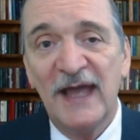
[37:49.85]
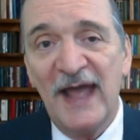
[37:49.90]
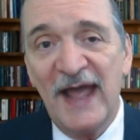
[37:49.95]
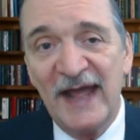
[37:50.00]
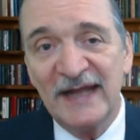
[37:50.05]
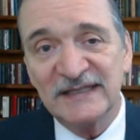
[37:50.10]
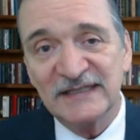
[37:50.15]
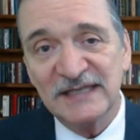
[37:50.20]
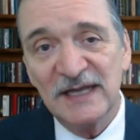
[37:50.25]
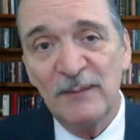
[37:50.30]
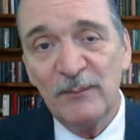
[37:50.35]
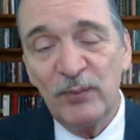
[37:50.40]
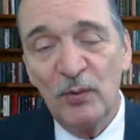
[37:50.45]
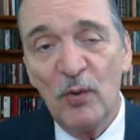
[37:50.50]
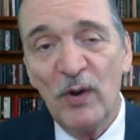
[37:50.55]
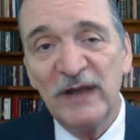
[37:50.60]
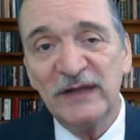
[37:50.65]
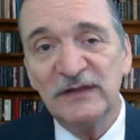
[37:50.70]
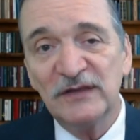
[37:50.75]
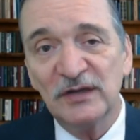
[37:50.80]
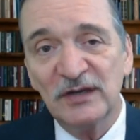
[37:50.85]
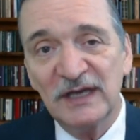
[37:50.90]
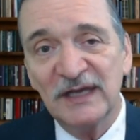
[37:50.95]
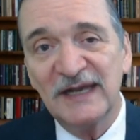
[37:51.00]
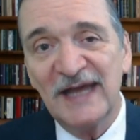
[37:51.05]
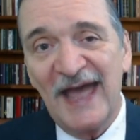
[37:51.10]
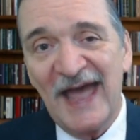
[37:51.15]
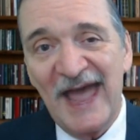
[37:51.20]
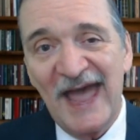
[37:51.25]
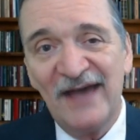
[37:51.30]
At some point, they're going
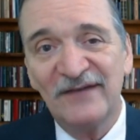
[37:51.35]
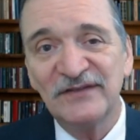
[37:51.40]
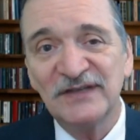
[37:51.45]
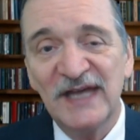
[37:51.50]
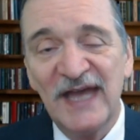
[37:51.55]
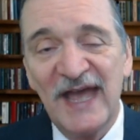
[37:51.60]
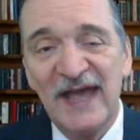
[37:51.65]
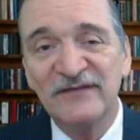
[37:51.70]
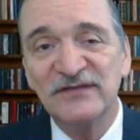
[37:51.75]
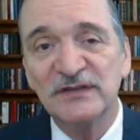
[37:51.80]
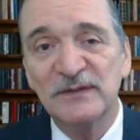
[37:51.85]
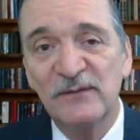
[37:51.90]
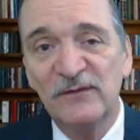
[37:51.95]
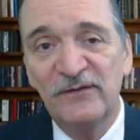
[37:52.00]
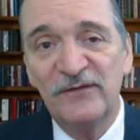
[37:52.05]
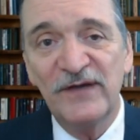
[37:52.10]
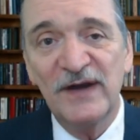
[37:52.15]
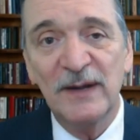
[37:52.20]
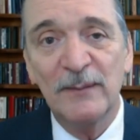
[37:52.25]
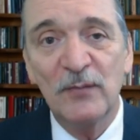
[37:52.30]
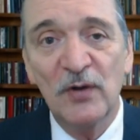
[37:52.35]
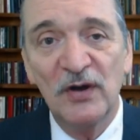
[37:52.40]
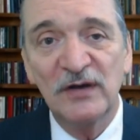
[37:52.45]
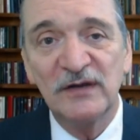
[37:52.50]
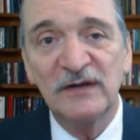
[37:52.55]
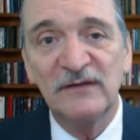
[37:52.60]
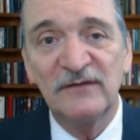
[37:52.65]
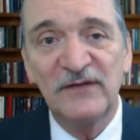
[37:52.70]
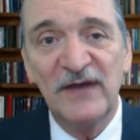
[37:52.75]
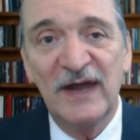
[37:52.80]
to have to have some fair
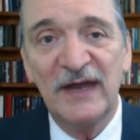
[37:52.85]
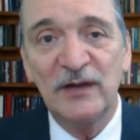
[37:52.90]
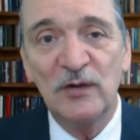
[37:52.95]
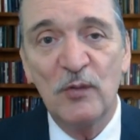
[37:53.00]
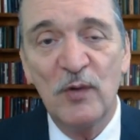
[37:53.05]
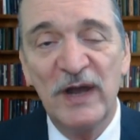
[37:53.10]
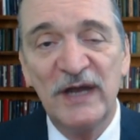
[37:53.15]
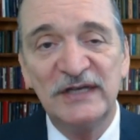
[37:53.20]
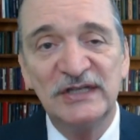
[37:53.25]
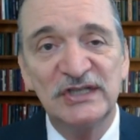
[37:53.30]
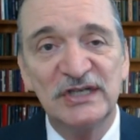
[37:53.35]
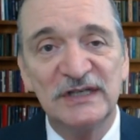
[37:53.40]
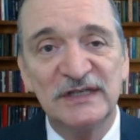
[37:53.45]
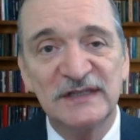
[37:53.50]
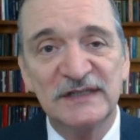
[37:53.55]
market valuation.